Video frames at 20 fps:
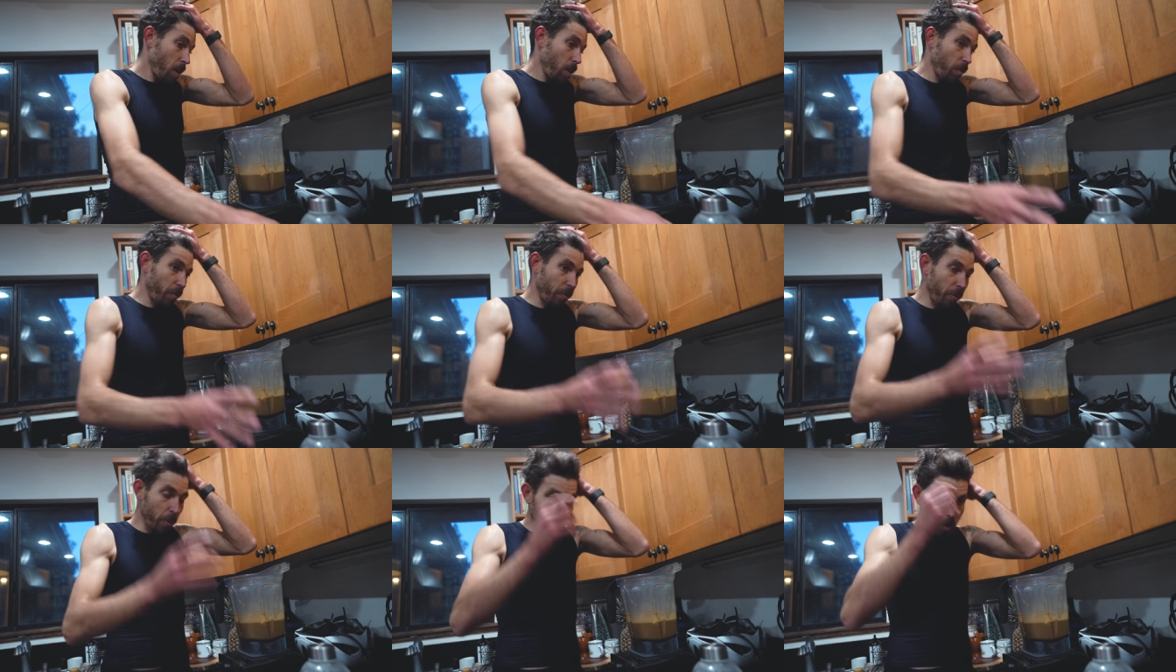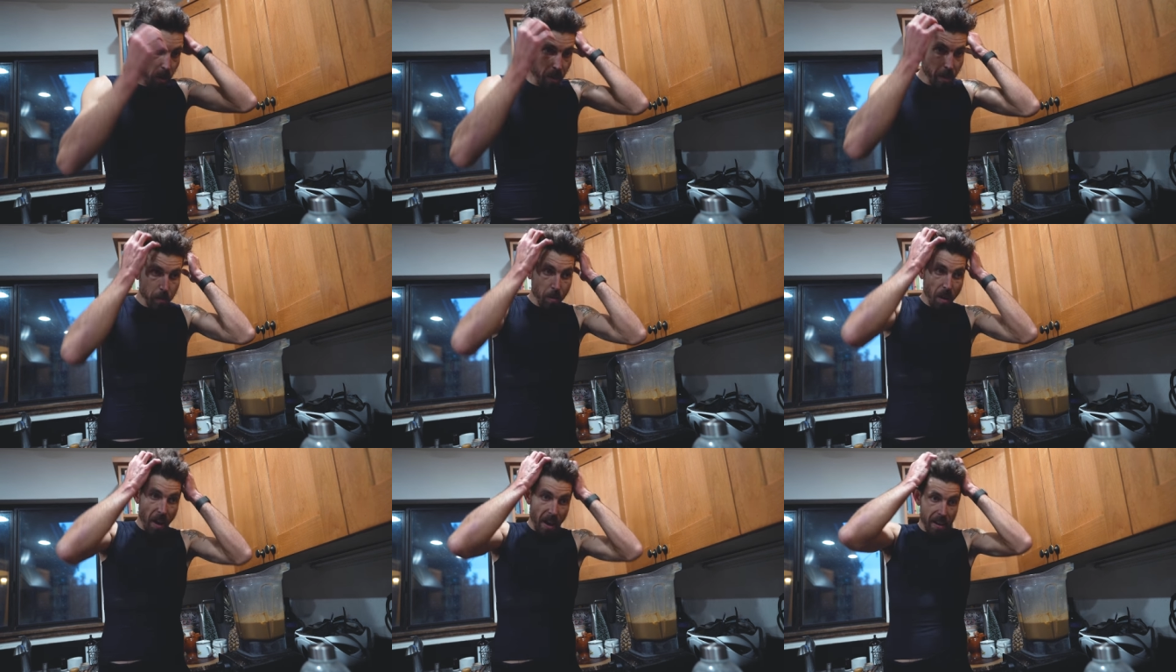
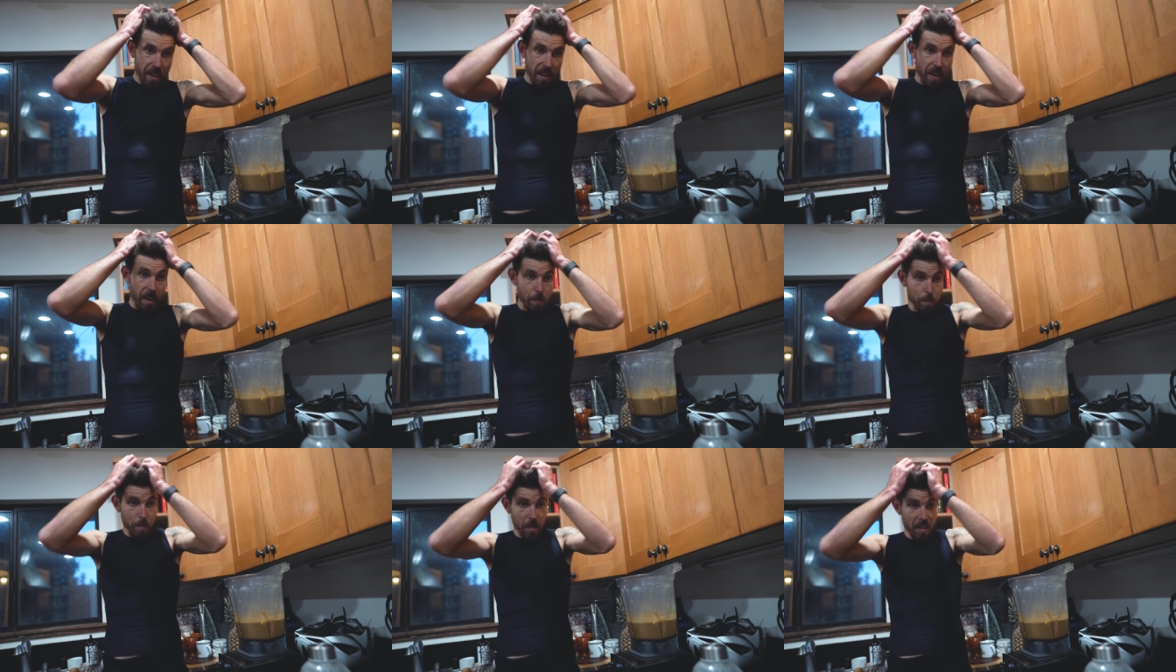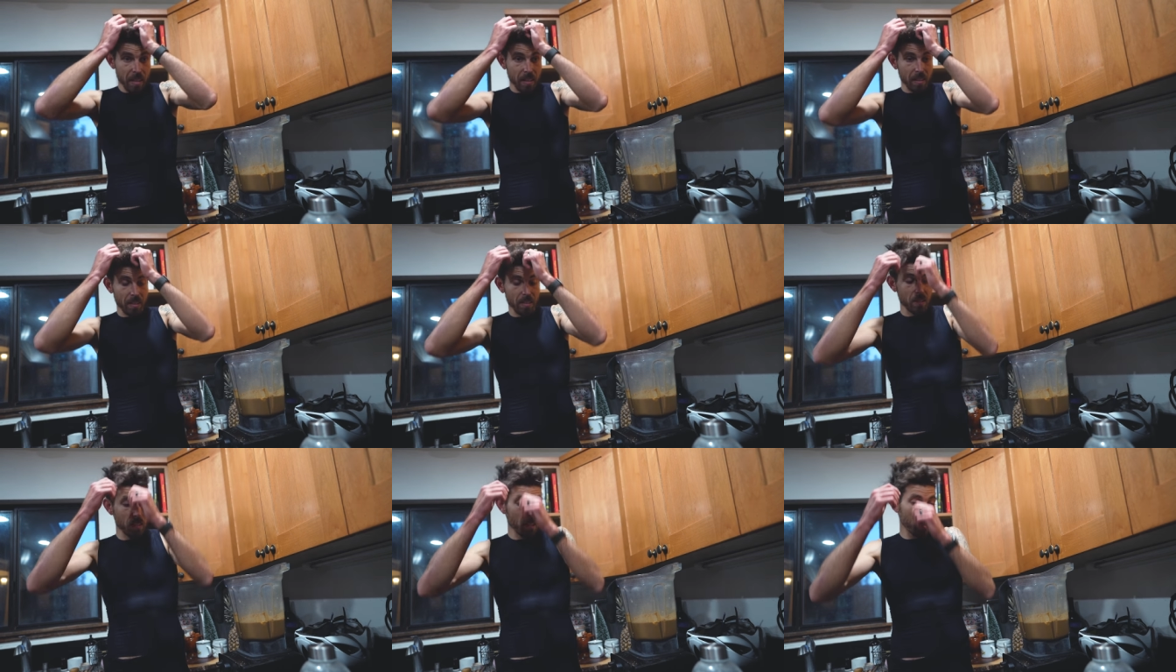fueling right, and being
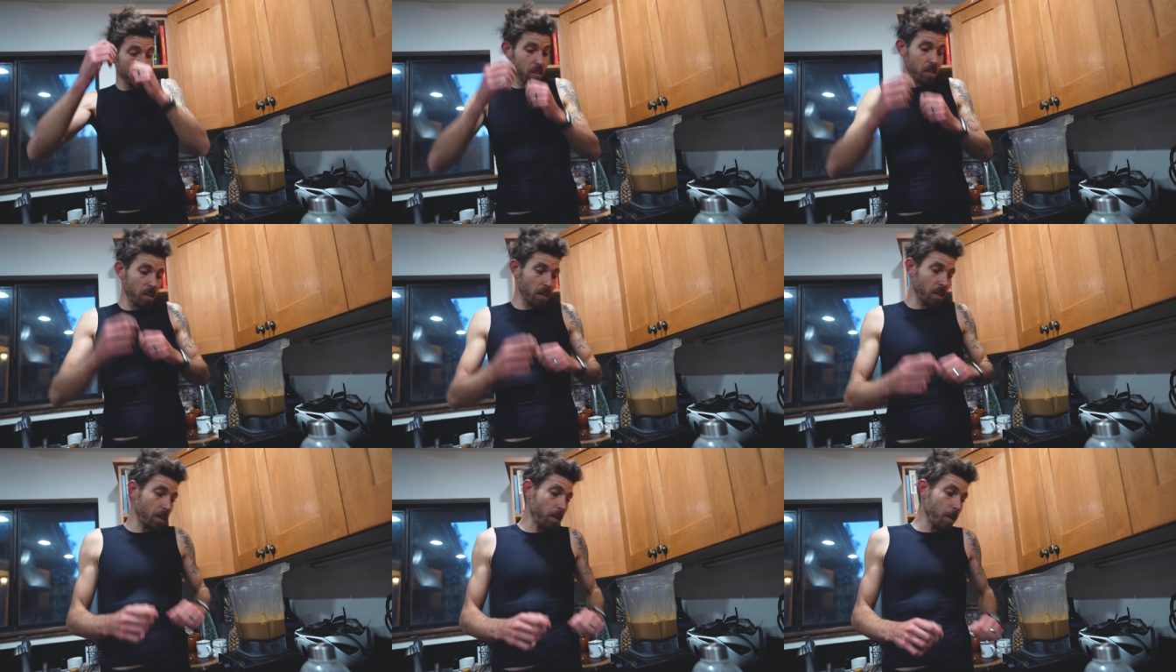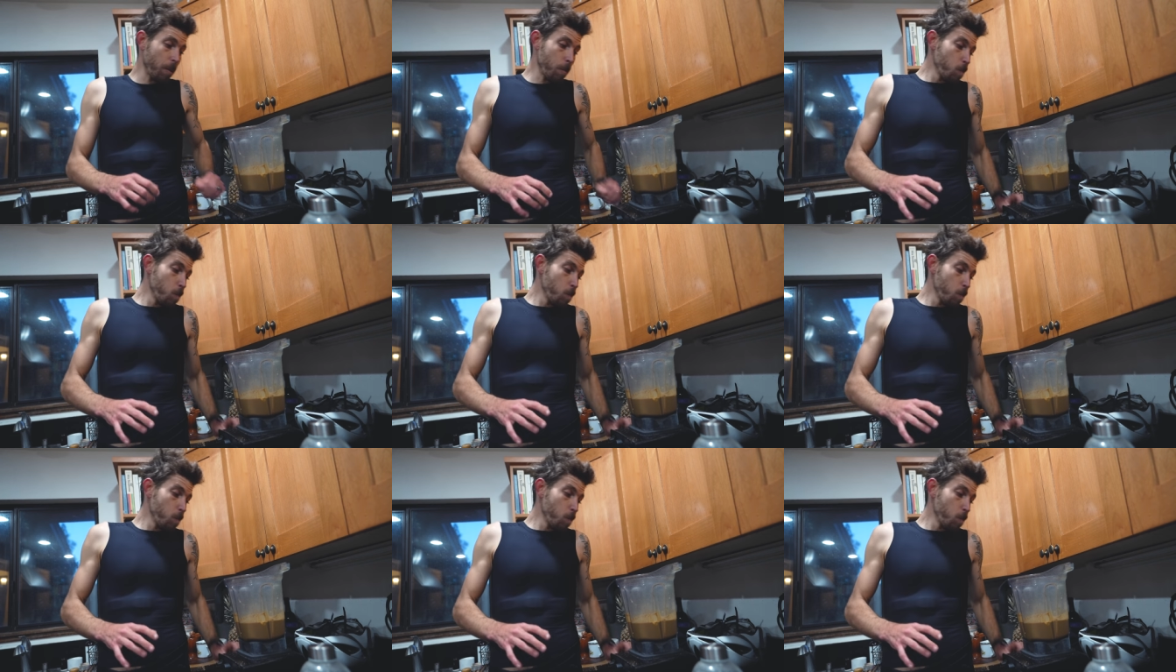consistent,